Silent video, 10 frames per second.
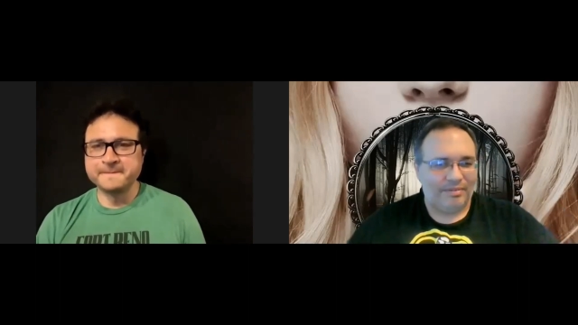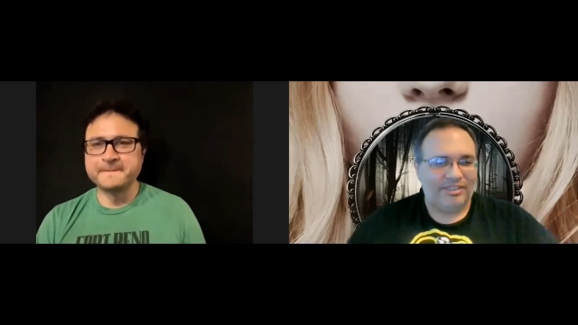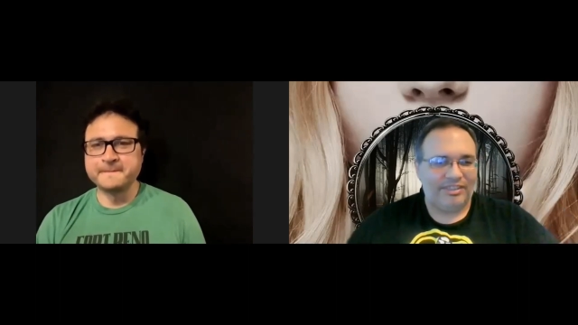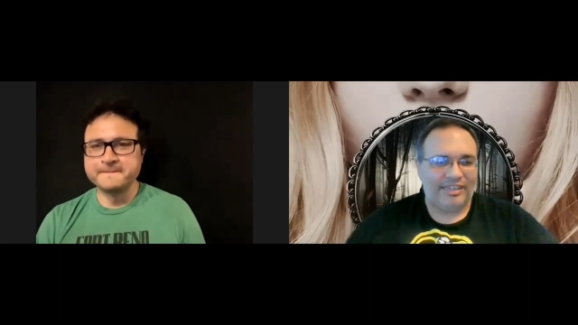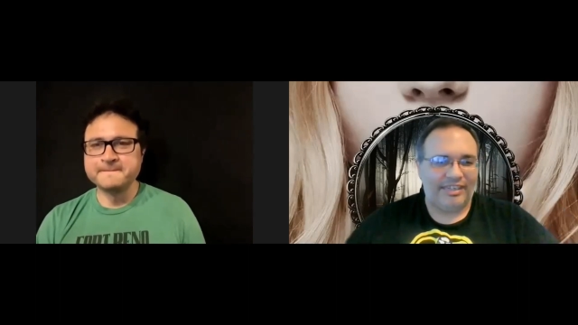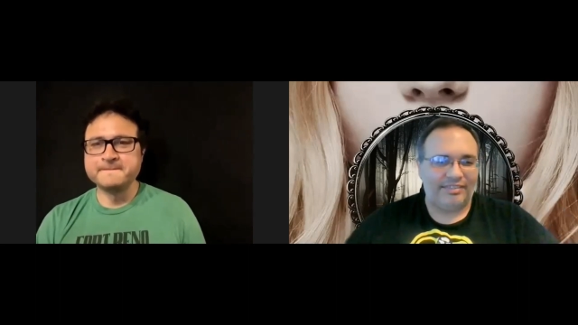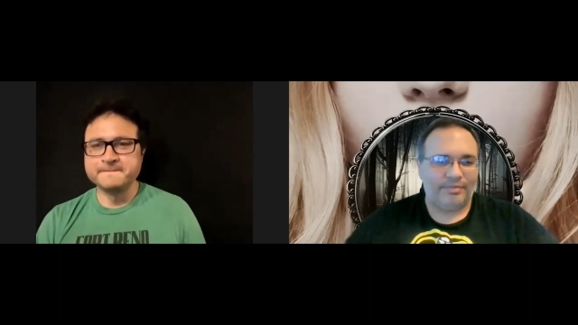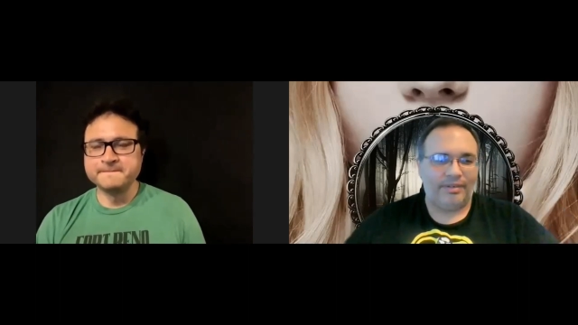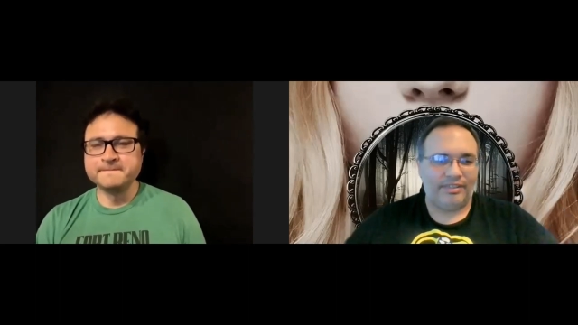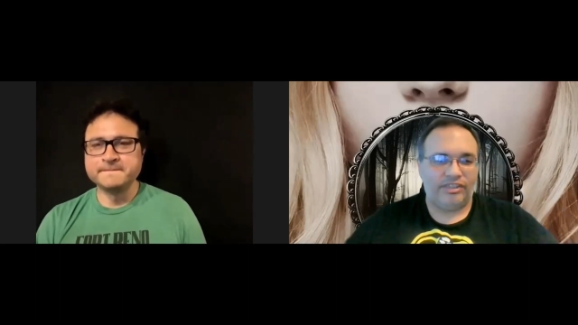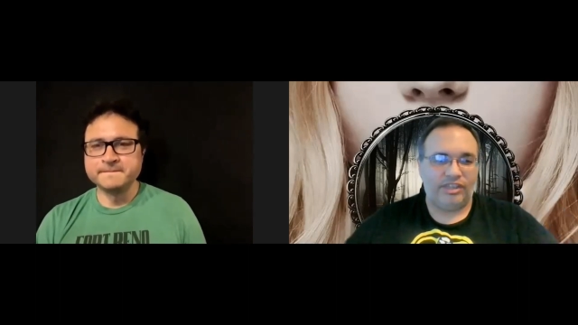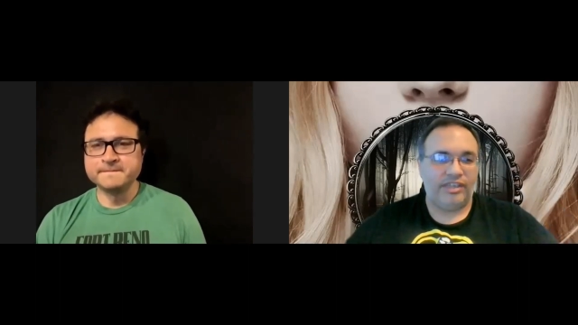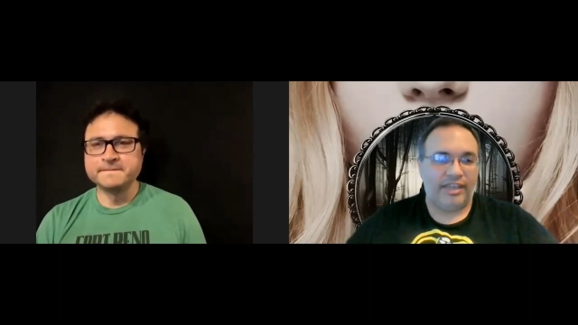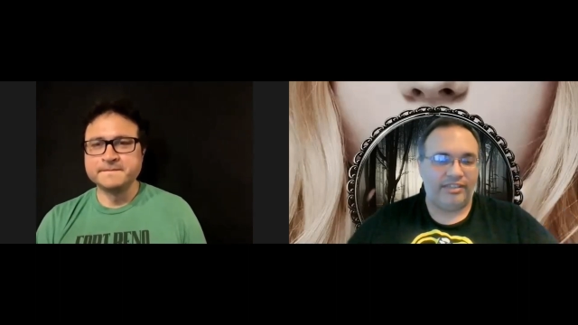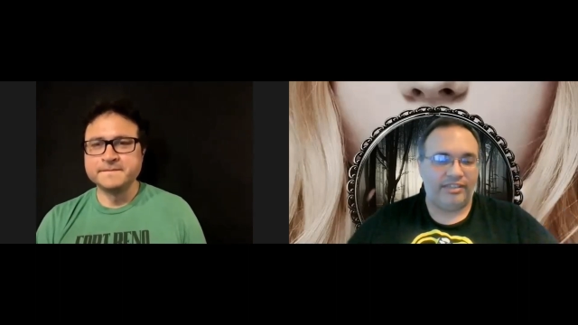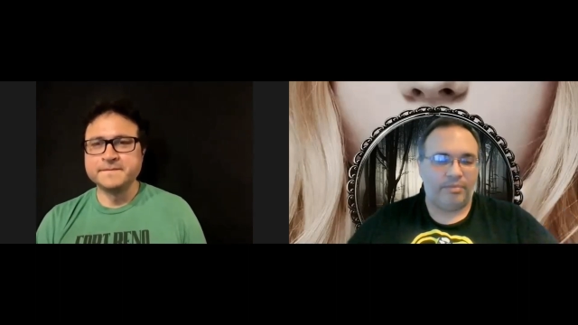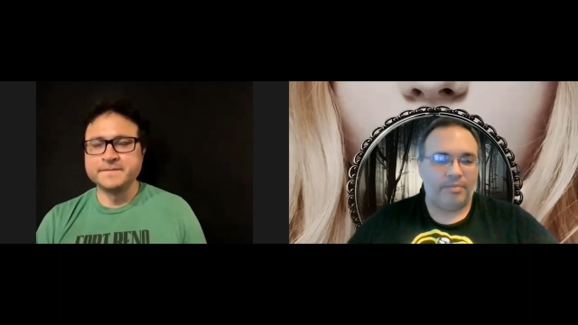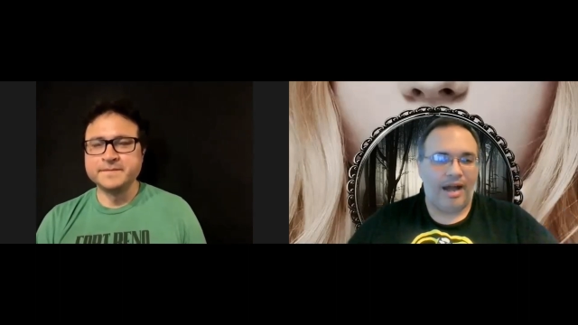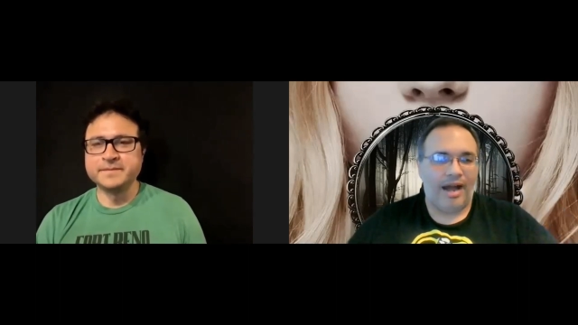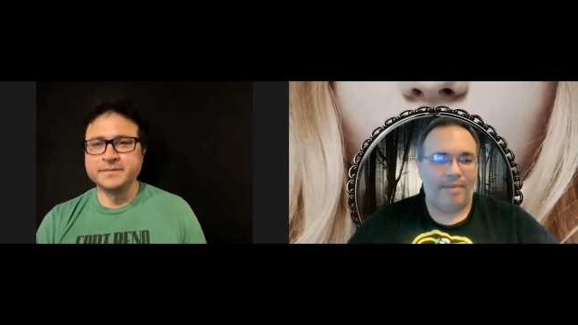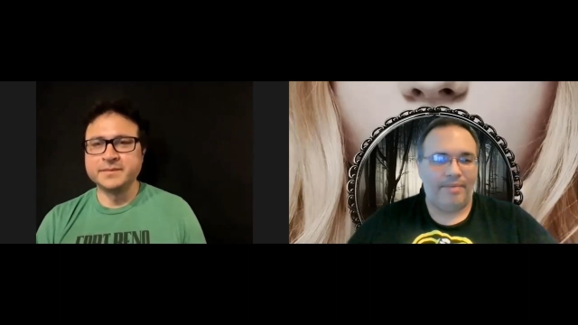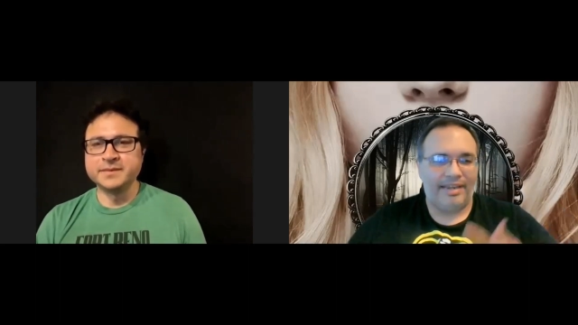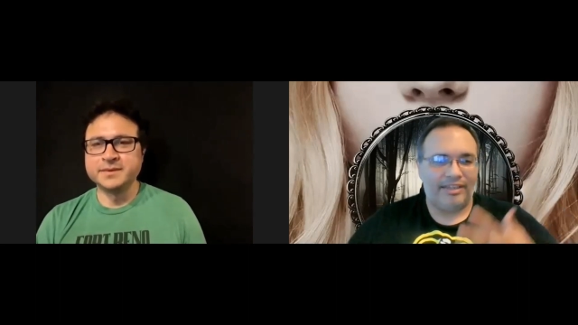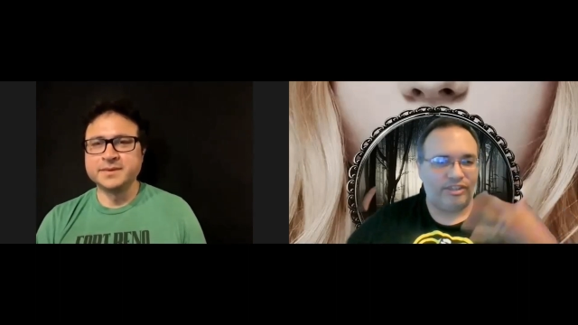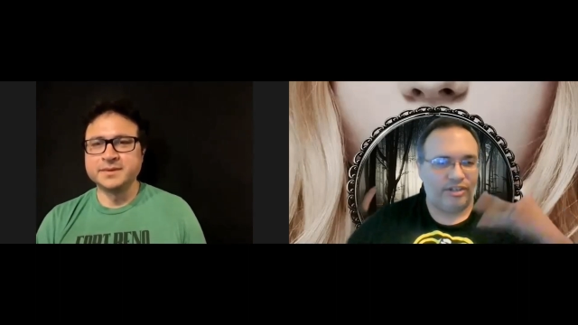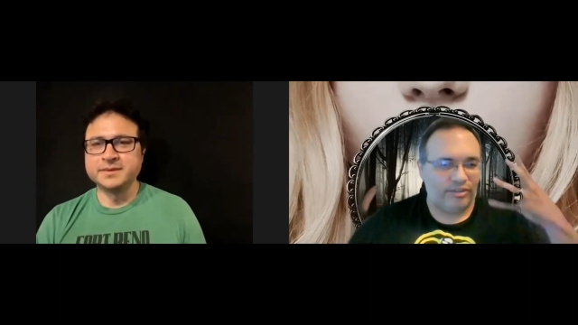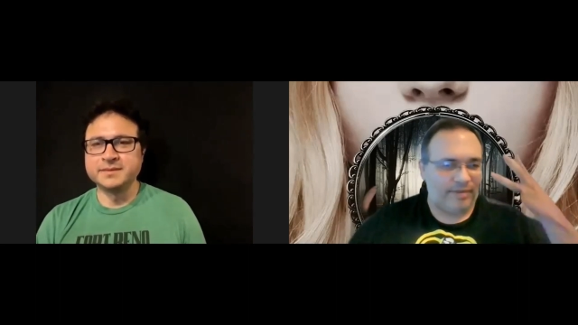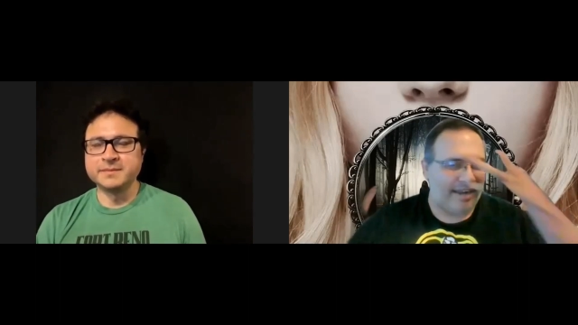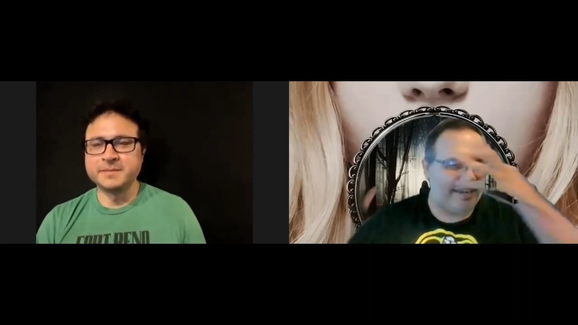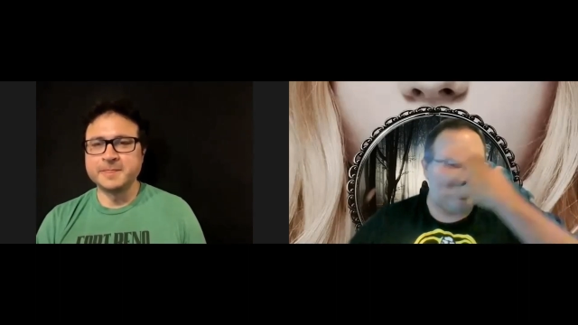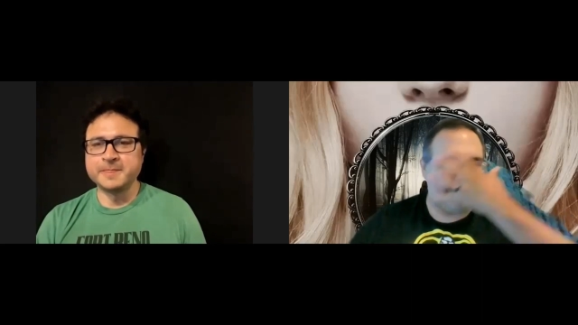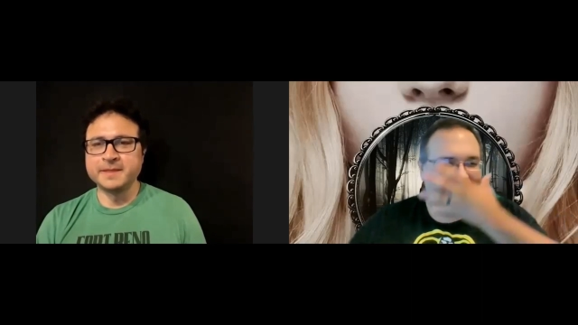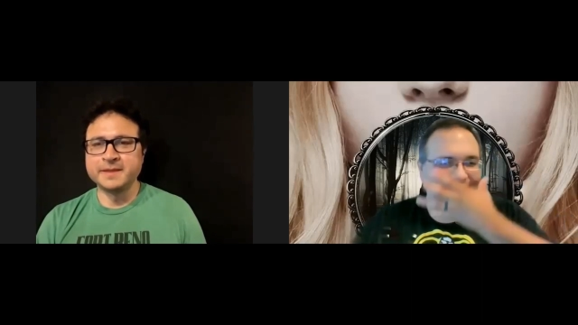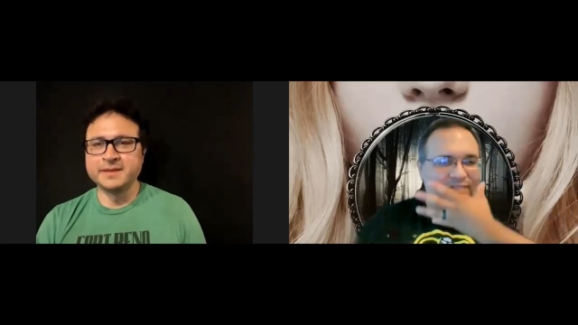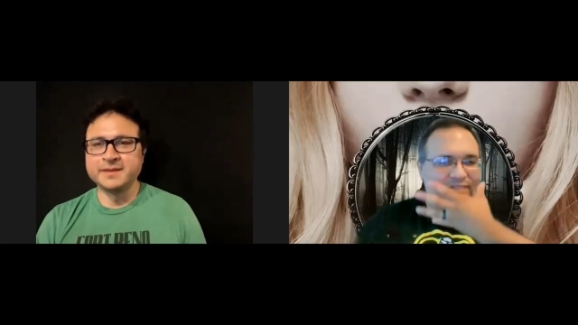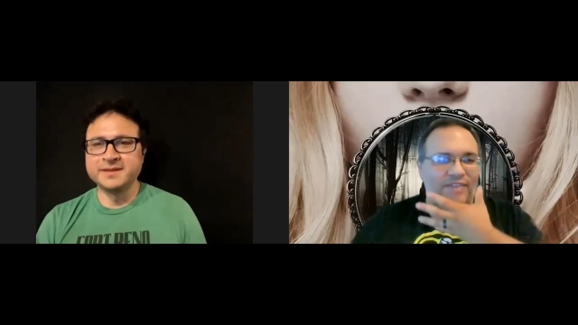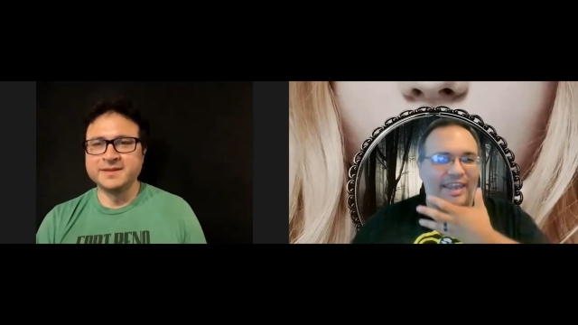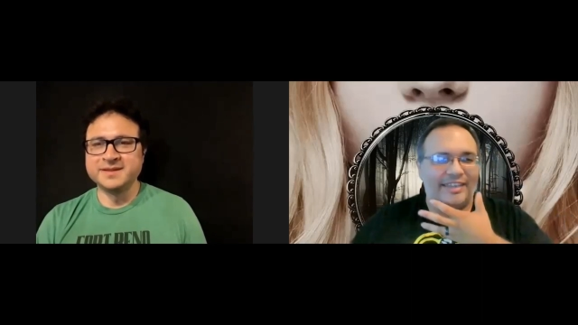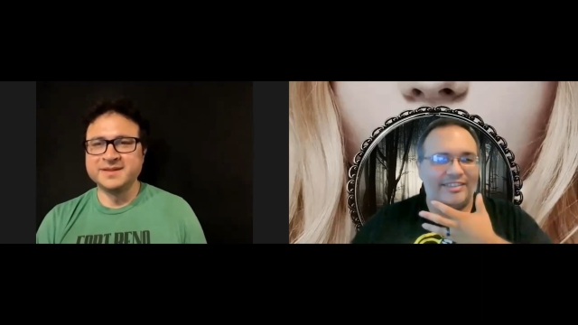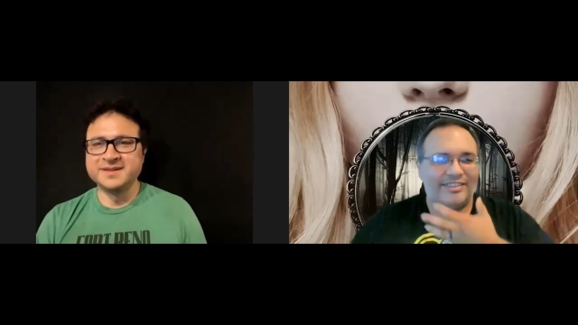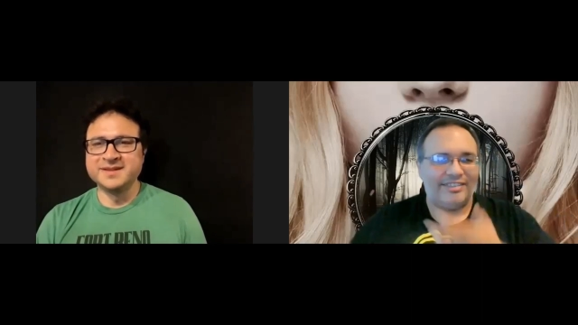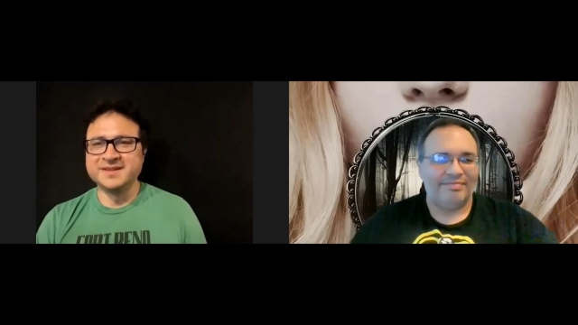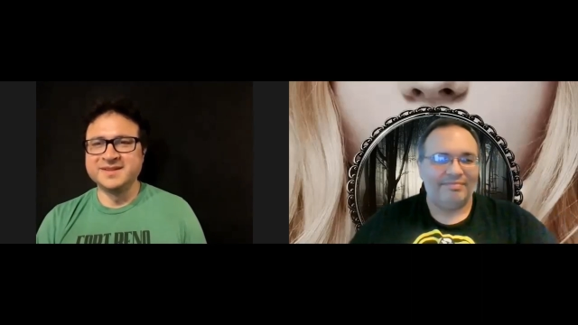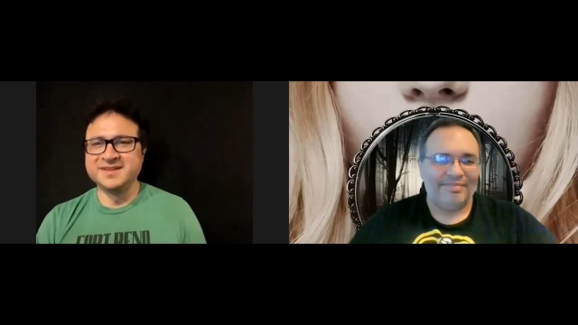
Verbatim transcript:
Speaker 1: when she sees what she thinks is her mom, and then she turns around and got that face.